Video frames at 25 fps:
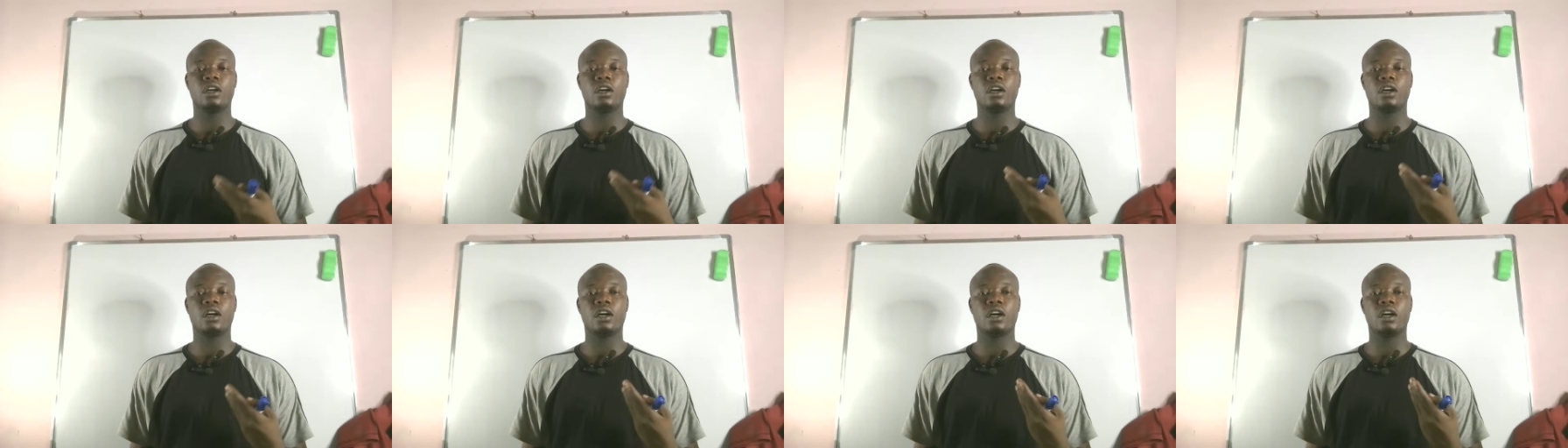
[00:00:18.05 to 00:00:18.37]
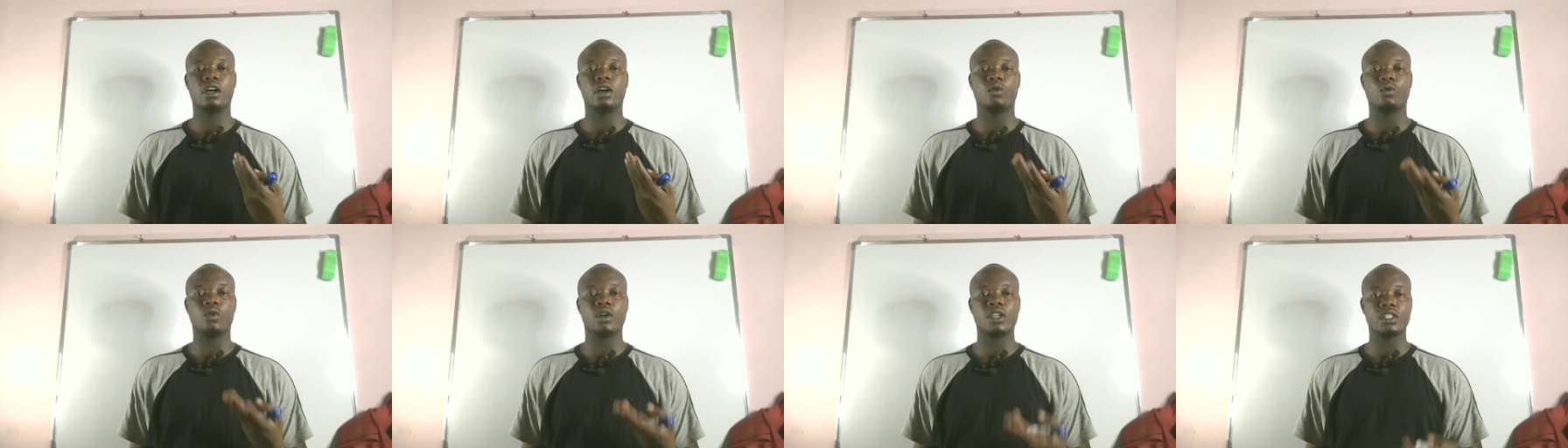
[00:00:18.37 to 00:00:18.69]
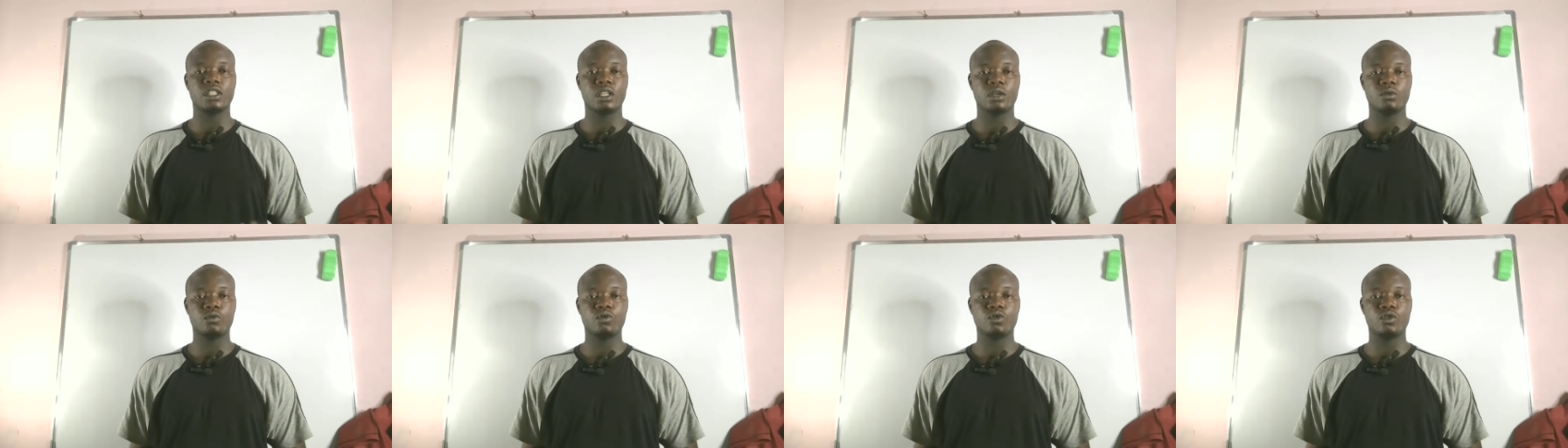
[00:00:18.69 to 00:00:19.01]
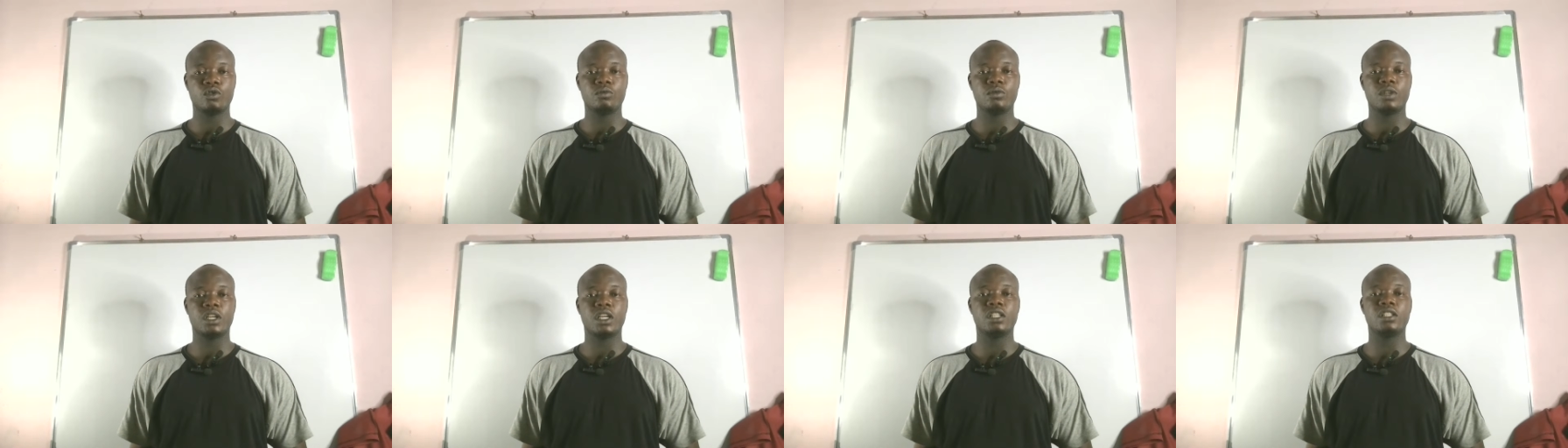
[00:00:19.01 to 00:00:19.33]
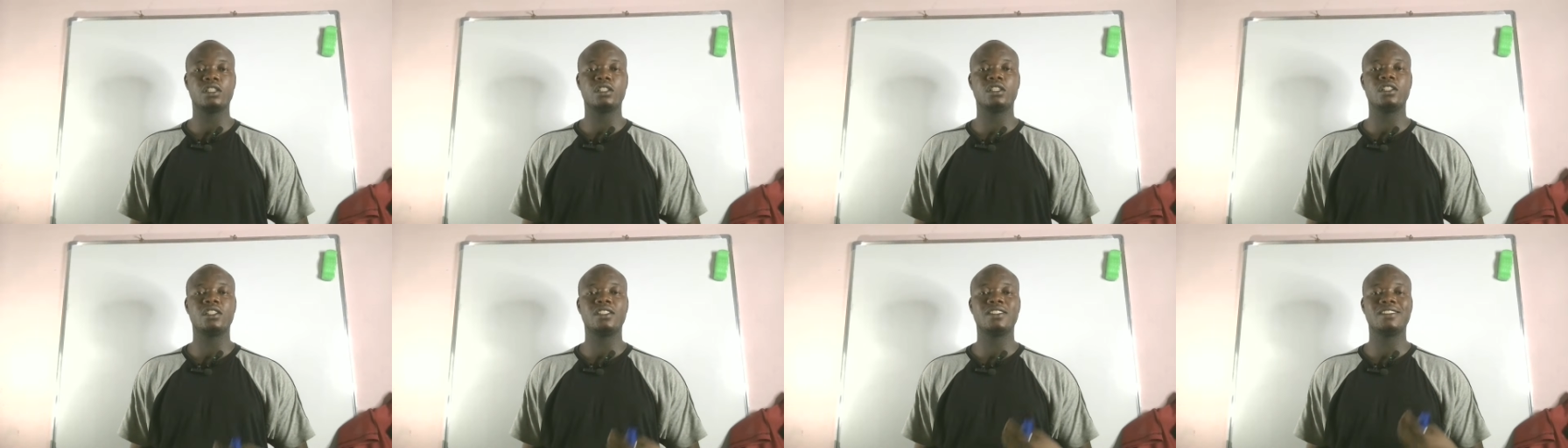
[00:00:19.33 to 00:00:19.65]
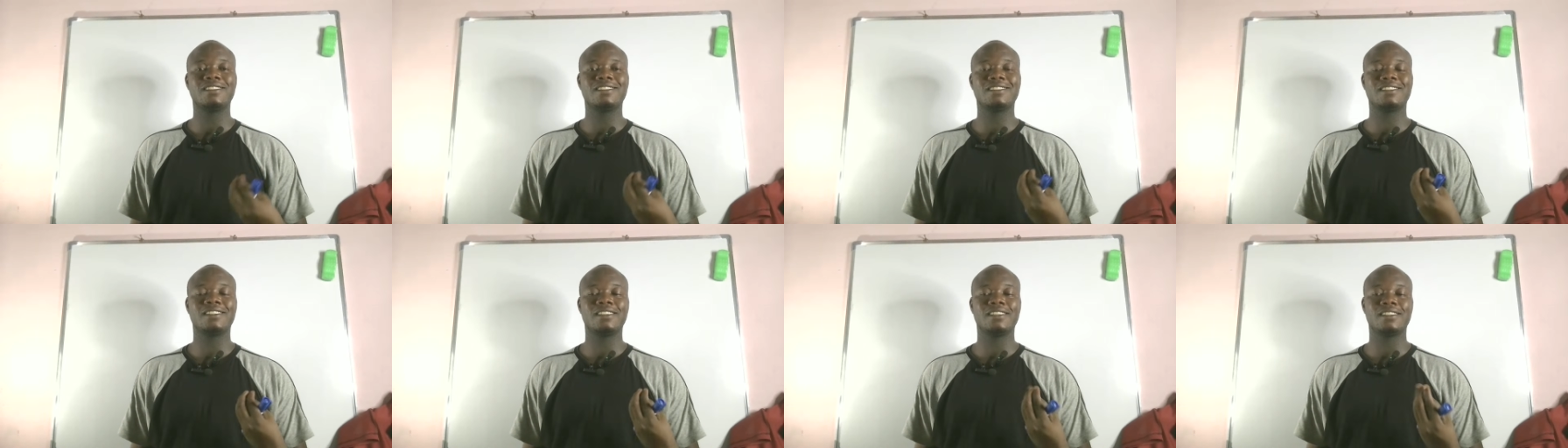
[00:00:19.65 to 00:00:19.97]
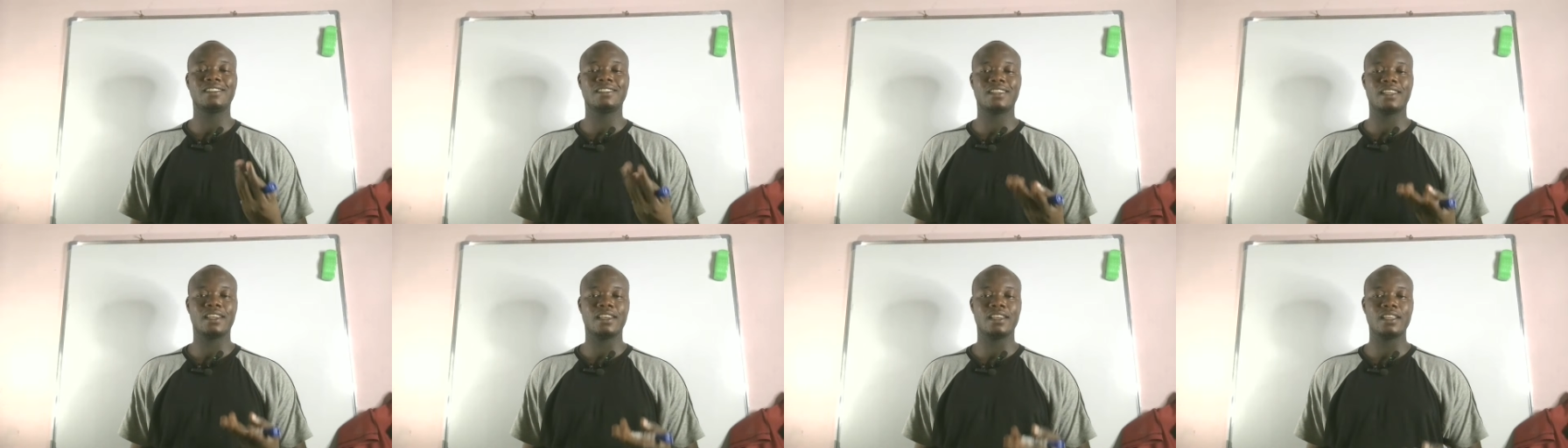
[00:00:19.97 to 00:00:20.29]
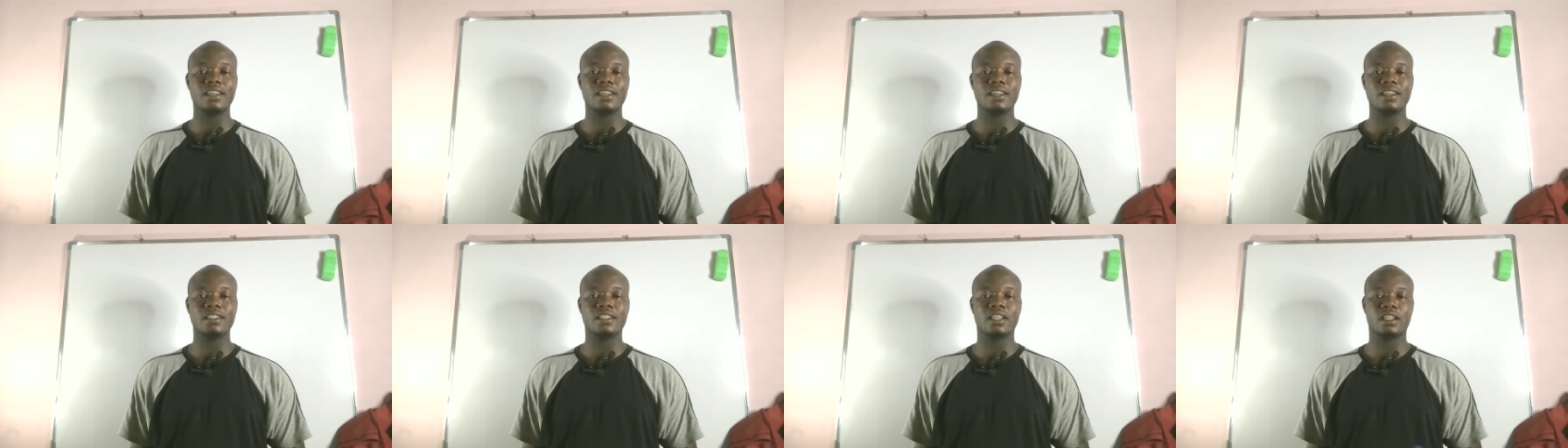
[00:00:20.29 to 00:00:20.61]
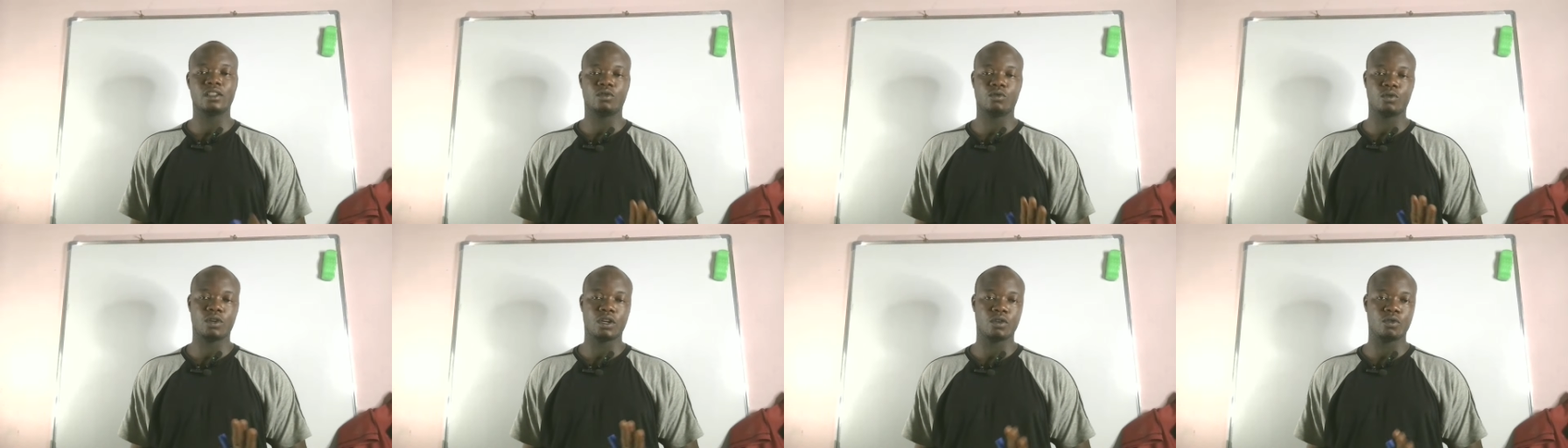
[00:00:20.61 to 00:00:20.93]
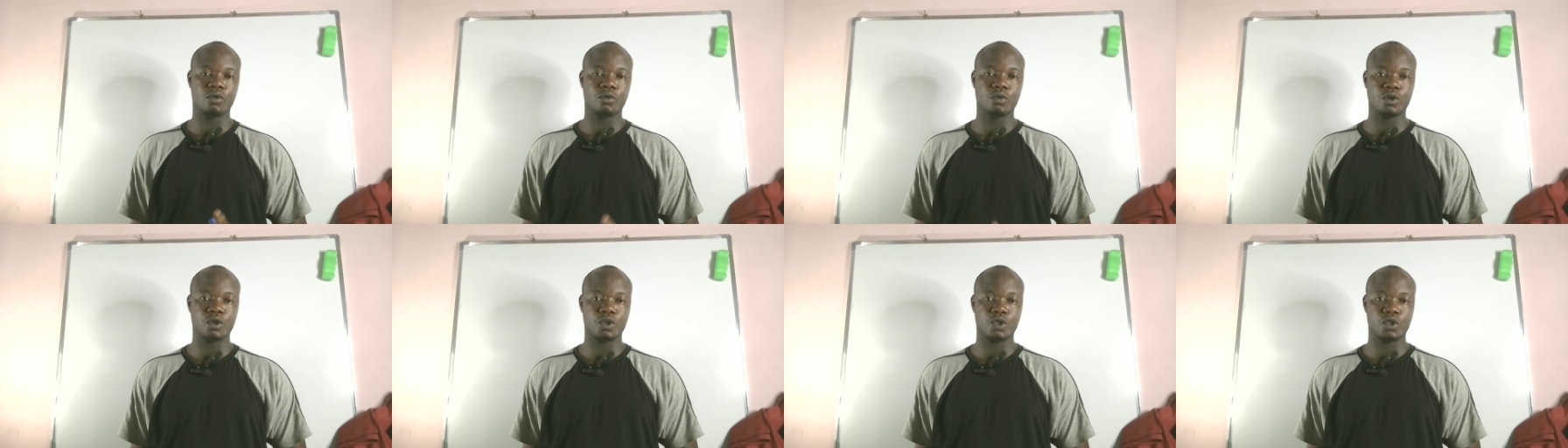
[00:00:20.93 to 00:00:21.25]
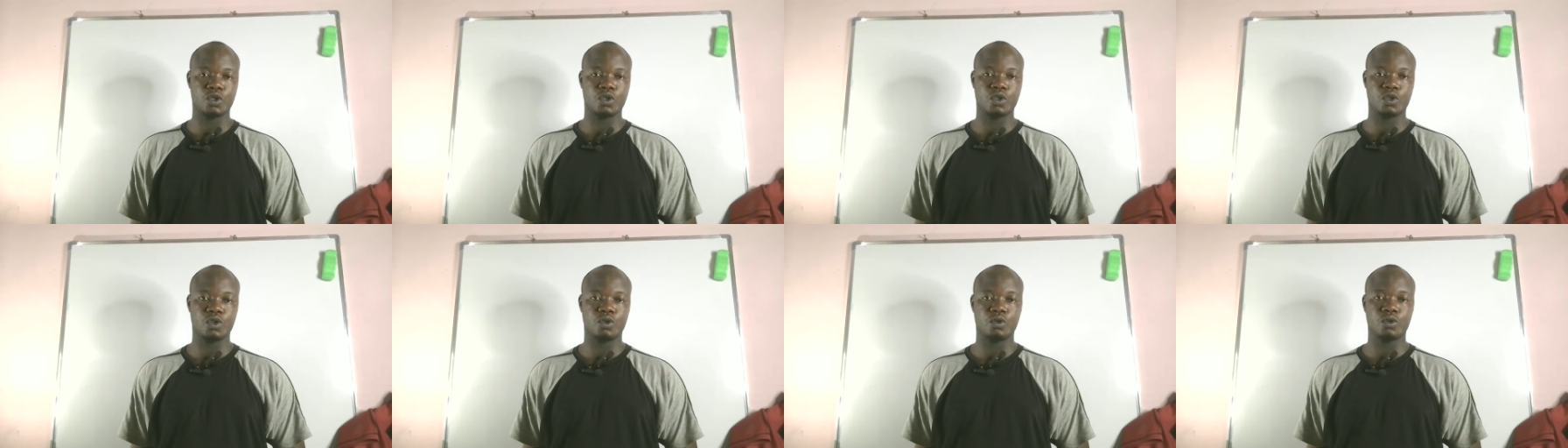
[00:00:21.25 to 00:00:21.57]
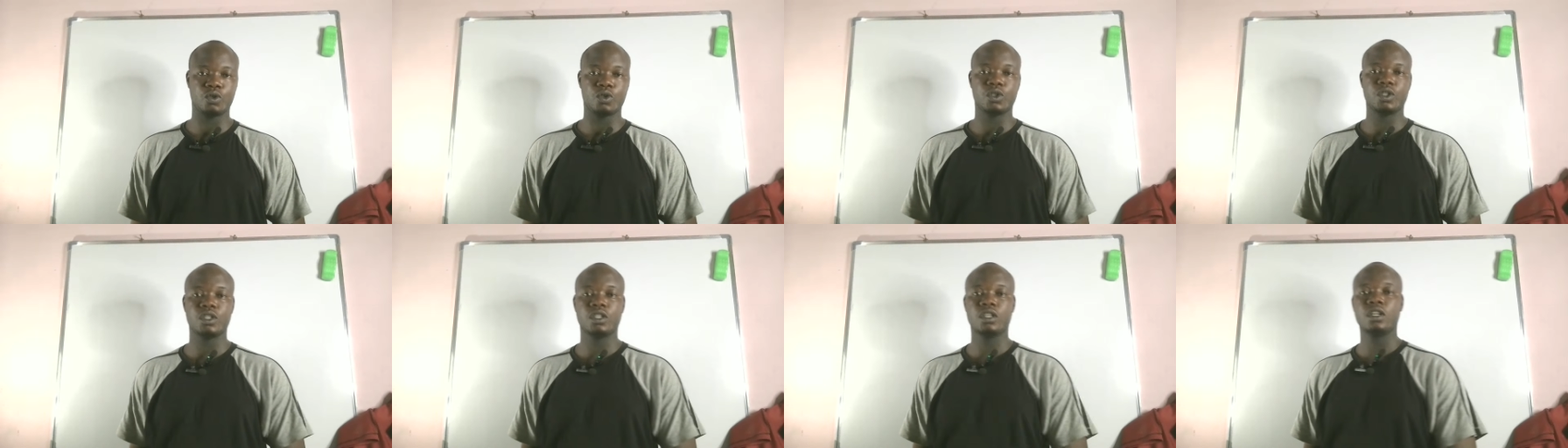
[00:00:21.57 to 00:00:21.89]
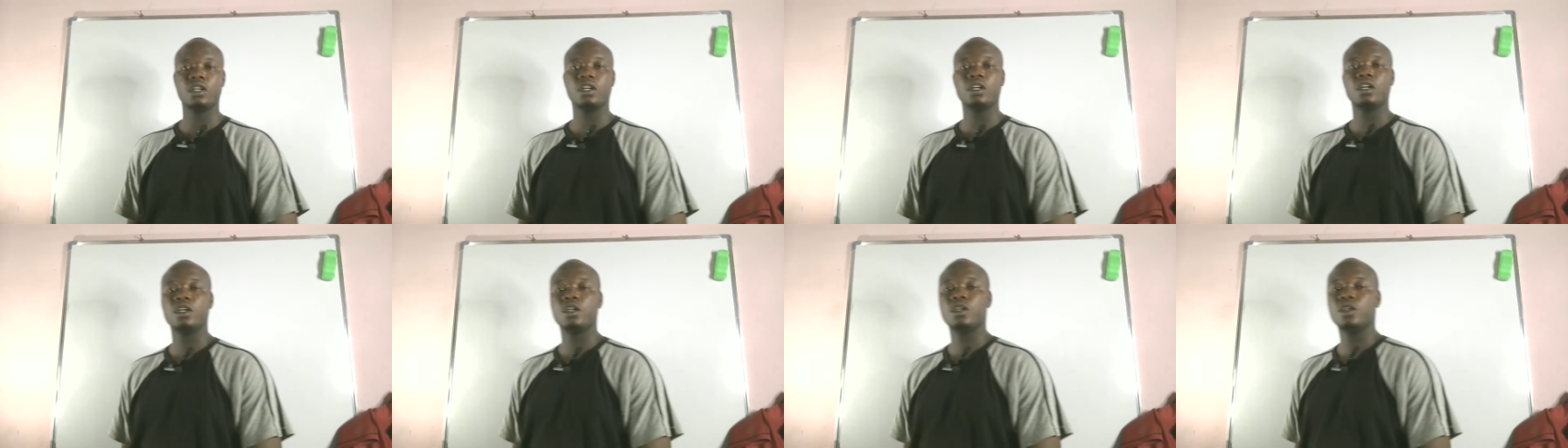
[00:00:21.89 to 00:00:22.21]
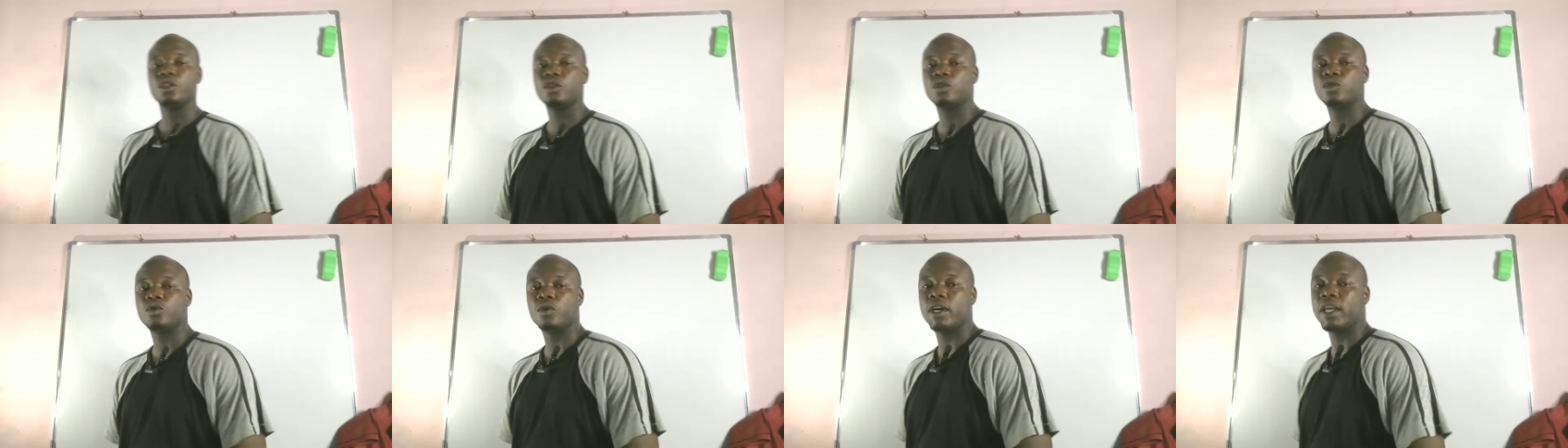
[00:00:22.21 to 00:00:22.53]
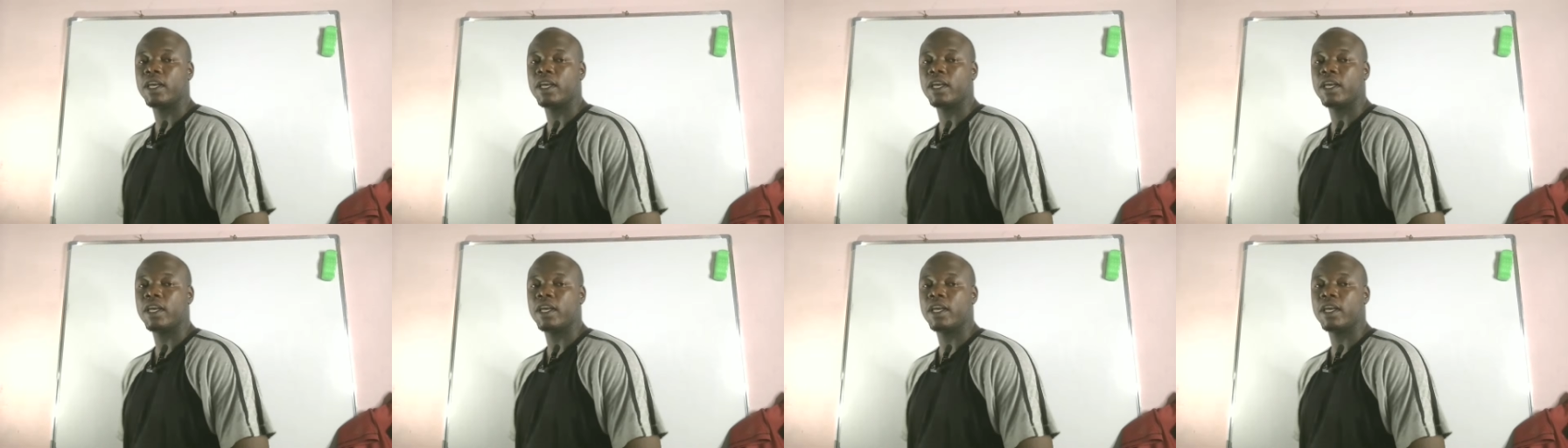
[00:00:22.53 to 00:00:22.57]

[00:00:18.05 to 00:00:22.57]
WhatsApp group that this is the link that we are going to use. So